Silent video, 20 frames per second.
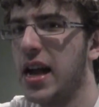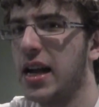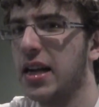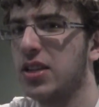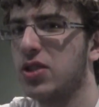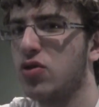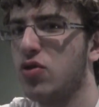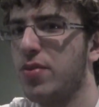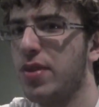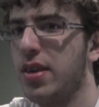
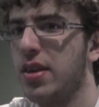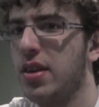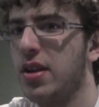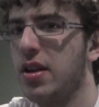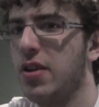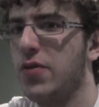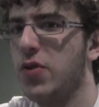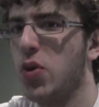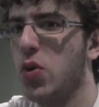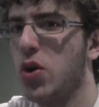excrement.
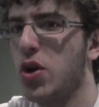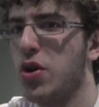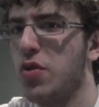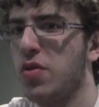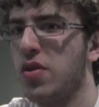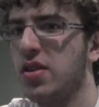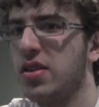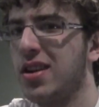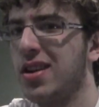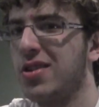And if you're wondering
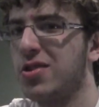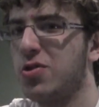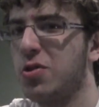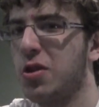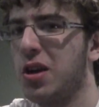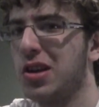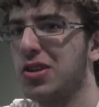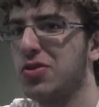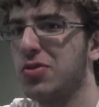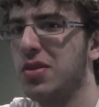what
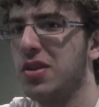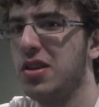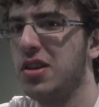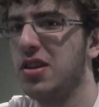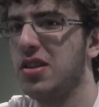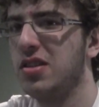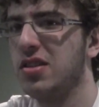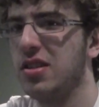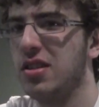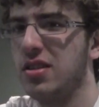dinosaur excrement
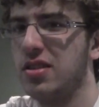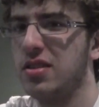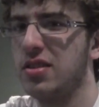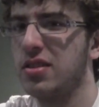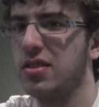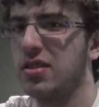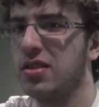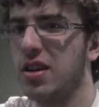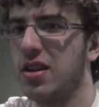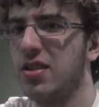is, it's
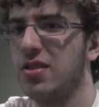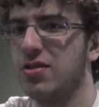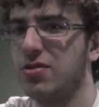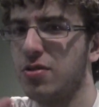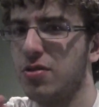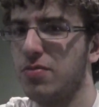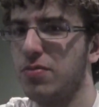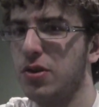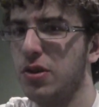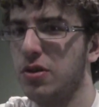
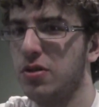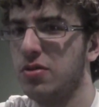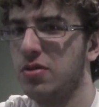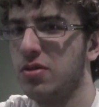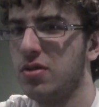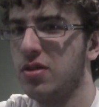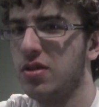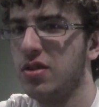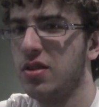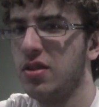dinosaur poop,
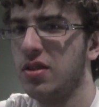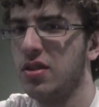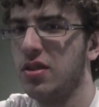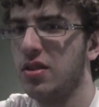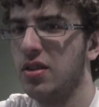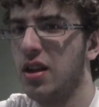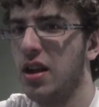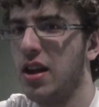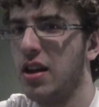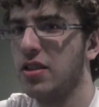
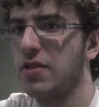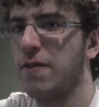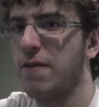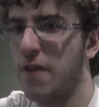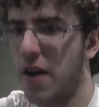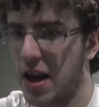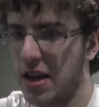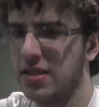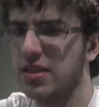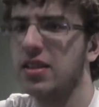and it's
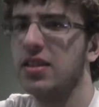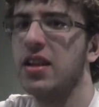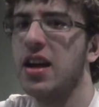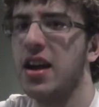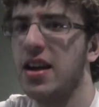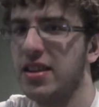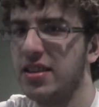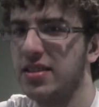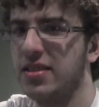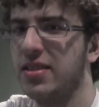
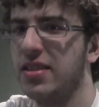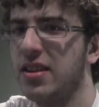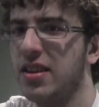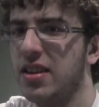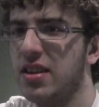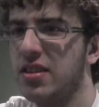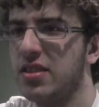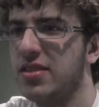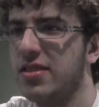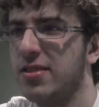fossilized.
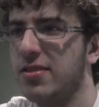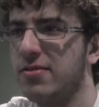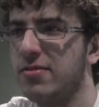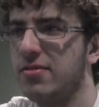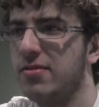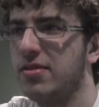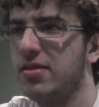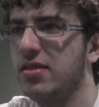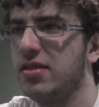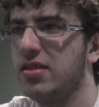So
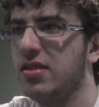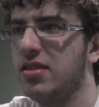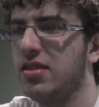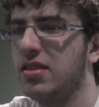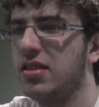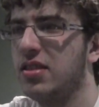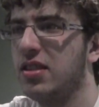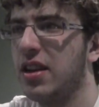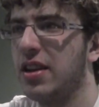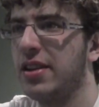
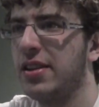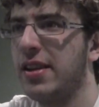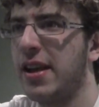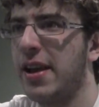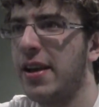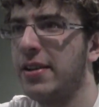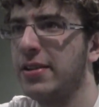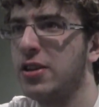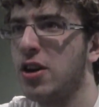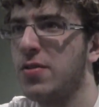
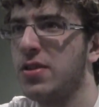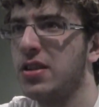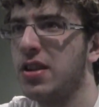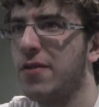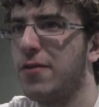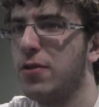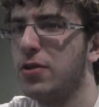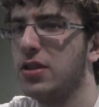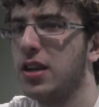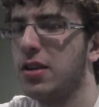Shelby's
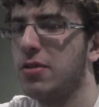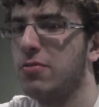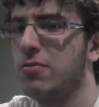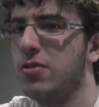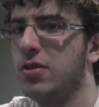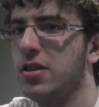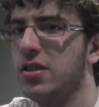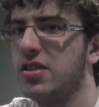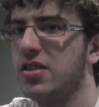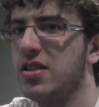at first like,
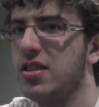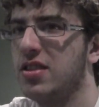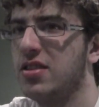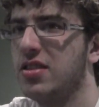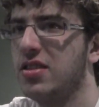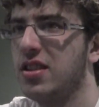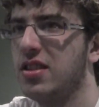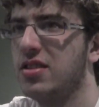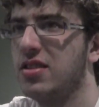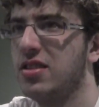what is
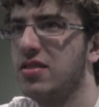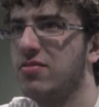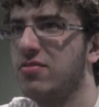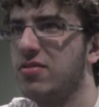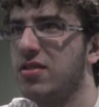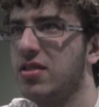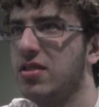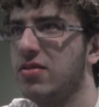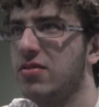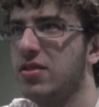this? And then
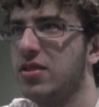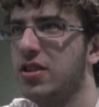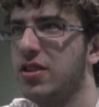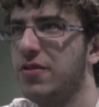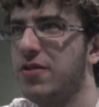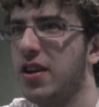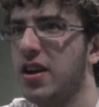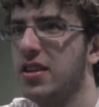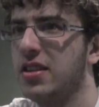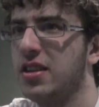wh when she
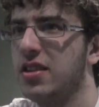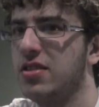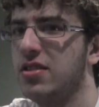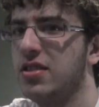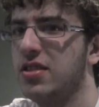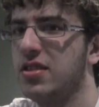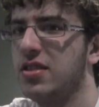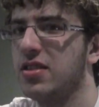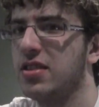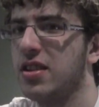finds out,
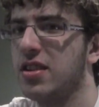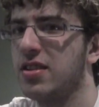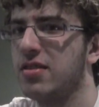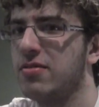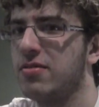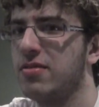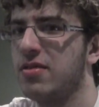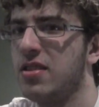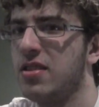she's just like,